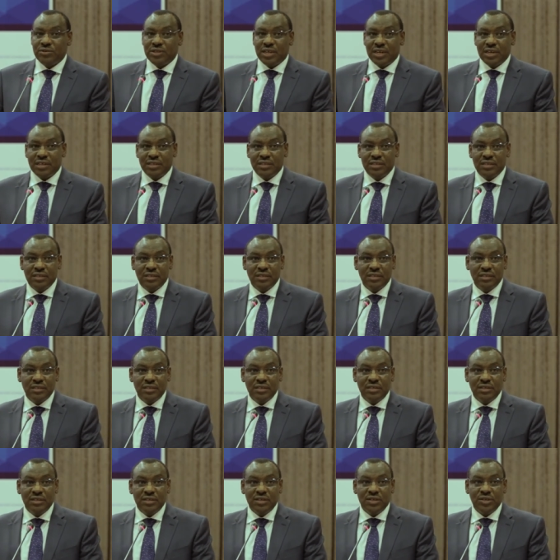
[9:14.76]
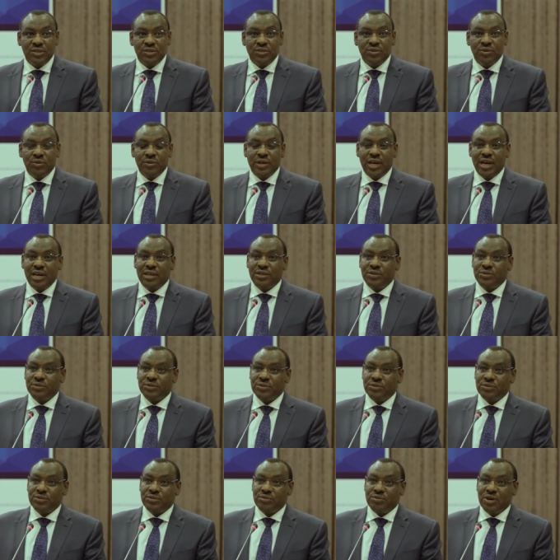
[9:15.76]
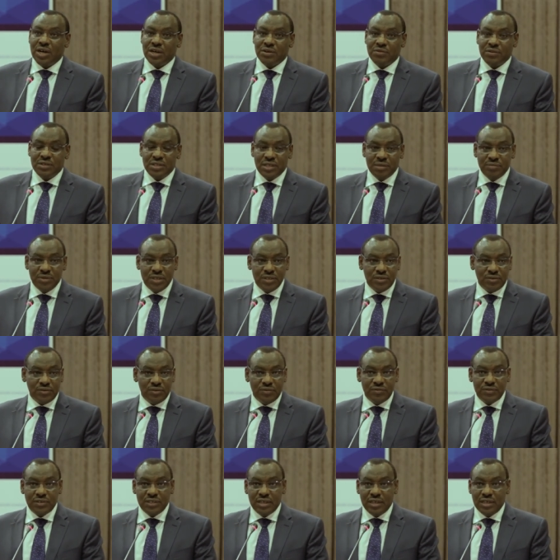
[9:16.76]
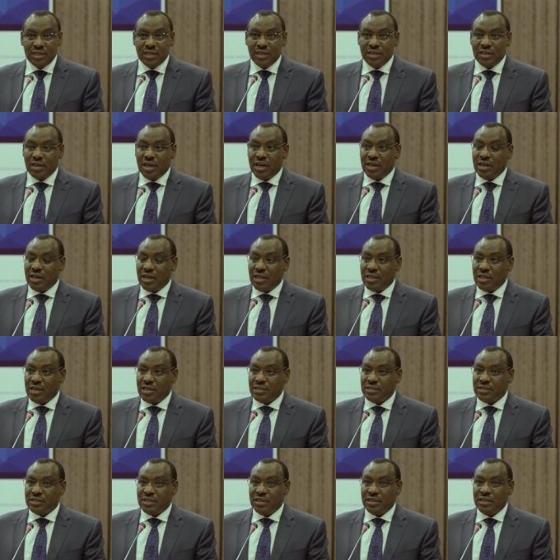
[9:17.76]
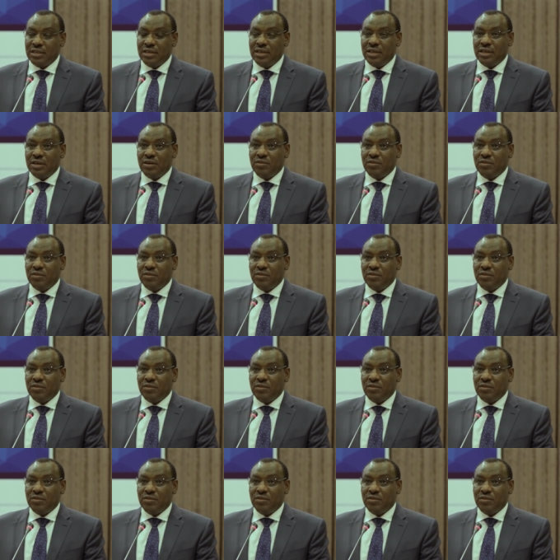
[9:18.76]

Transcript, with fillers: do that. So we had to work with the Ministry of Gender and others say,